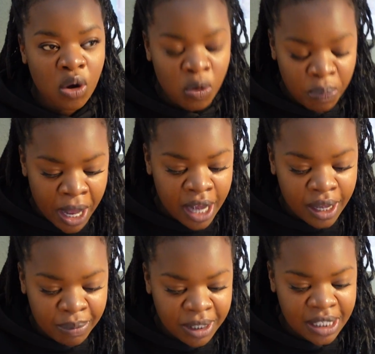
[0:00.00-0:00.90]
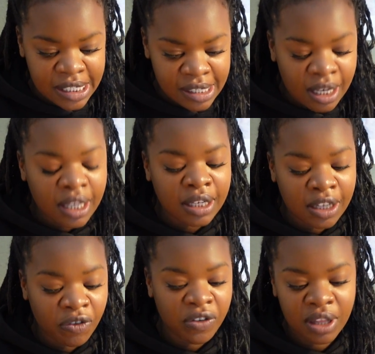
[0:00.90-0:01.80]
OPANGA means
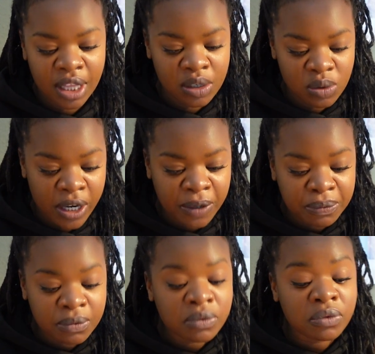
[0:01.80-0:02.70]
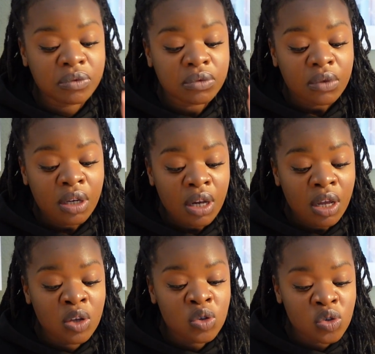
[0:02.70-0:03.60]
different things, right?
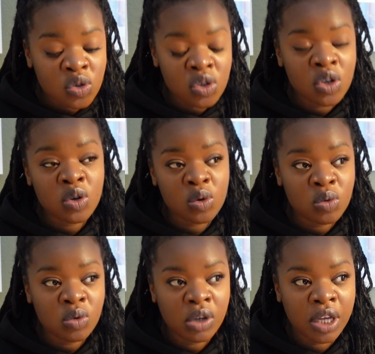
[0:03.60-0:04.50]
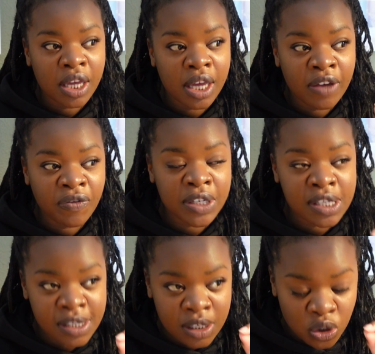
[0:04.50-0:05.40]
So if it's